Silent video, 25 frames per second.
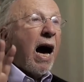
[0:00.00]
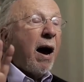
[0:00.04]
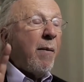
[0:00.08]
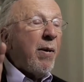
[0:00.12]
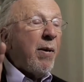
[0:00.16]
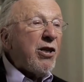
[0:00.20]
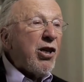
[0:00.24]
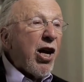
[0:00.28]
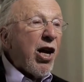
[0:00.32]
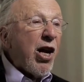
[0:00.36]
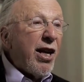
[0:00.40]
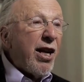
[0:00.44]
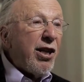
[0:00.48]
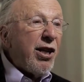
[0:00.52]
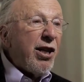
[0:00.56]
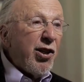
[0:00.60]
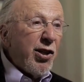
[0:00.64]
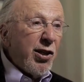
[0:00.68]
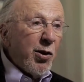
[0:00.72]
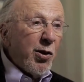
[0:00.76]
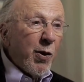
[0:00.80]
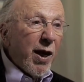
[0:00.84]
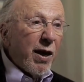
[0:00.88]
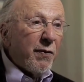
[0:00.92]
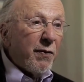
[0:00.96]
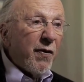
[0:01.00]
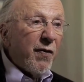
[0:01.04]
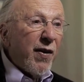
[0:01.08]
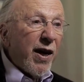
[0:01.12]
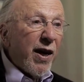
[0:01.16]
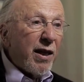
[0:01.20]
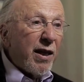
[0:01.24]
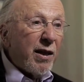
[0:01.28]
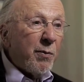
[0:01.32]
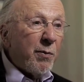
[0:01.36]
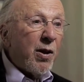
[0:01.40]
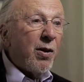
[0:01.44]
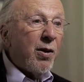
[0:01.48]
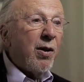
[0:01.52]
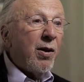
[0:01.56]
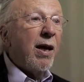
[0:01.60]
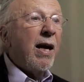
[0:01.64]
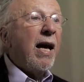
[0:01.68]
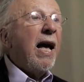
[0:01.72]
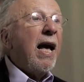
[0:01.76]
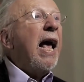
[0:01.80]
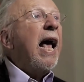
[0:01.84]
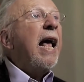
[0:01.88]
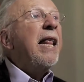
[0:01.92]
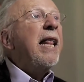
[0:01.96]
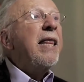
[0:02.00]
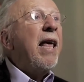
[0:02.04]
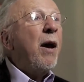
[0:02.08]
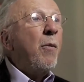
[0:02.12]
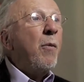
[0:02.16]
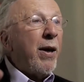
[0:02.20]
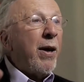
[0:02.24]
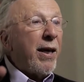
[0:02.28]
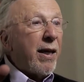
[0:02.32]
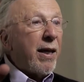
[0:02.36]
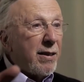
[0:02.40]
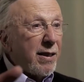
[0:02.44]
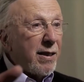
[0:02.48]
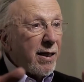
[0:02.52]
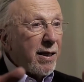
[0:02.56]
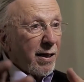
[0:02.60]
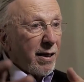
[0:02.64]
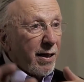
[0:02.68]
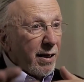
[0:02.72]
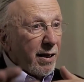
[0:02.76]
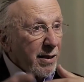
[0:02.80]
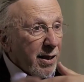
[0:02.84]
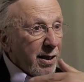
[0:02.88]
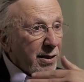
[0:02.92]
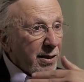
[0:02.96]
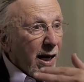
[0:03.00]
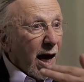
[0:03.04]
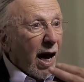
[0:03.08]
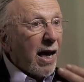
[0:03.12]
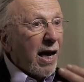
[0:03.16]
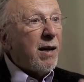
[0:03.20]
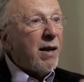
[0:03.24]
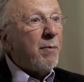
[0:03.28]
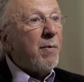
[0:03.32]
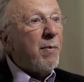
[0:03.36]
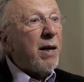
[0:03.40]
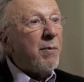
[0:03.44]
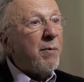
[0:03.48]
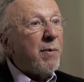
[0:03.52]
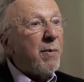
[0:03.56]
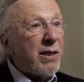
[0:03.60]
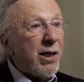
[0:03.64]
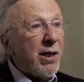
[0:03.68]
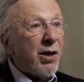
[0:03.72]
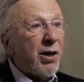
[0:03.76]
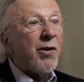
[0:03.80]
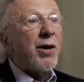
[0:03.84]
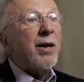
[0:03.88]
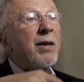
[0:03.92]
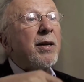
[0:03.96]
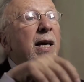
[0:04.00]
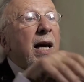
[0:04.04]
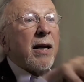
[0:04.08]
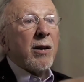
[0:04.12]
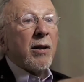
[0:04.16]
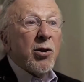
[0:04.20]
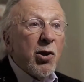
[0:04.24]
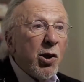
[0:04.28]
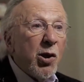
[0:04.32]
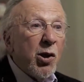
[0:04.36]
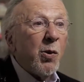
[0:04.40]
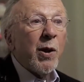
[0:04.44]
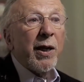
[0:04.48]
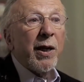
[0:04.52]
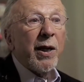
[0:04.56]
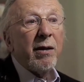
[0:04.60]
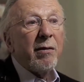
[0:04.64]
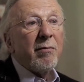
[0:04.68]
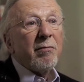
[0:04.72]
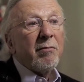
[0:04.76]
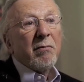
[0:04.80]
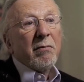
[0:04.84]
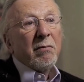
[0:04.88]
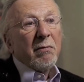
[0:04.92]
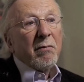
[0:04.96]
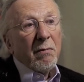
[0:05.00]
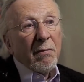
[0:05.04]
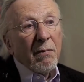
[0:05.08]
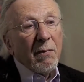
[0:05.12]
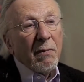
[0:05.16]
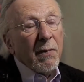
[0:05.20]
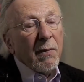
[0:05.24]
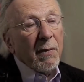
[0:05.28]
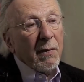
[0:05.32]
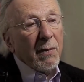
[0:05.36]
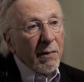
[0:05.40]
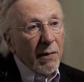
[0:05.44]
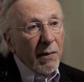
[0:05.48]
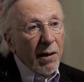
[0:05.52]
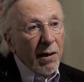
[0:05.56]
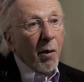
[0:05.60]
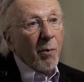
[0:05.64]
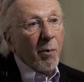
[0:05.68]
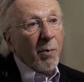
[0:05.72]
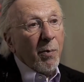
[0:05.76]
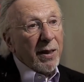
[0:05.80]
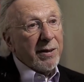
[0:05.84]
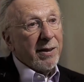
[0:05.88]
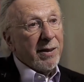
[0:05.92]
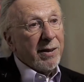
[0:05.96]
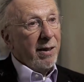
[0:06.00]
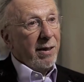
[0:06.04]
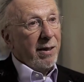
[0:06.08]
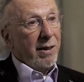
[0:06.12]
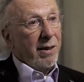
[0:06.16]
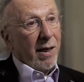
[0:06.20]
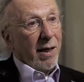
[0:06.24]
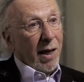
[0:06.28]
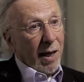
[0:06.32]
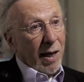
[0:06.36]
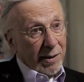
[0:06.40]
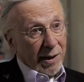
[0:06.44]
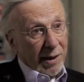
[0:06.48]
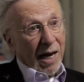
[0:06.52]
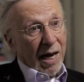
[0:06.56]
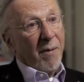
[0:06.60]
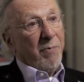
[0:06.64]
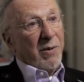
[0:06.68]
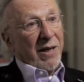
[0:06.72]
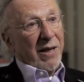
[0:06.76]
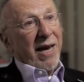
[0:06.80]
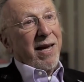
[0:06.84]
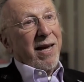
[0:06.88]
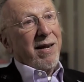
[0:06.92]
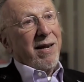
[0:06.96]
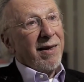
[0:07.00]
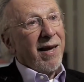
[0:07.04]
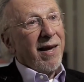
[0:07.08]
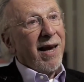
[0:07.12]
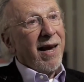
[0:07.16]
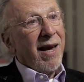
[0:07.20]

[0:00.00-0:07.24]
how much energy do we have available? And then we could design a metamaterial that'll do it. You know, it's a complicated